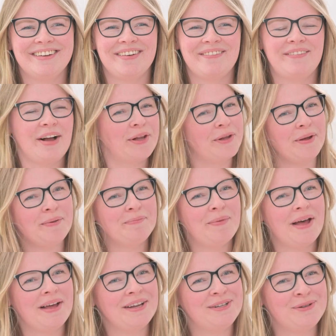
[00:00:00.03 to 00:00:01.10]
Welcome
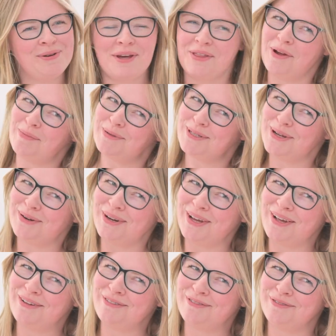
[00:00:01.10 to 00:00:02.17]
to another episode
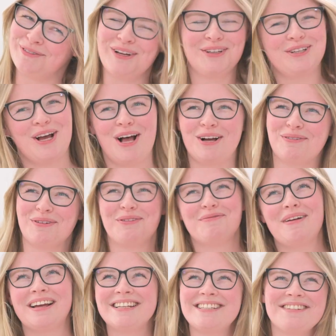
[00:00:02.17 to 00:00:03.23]
of Real Talk with
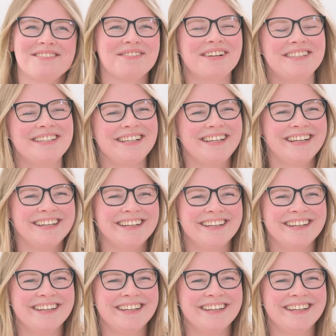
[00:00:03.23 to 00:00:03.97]
Rebecca Steeves Realty.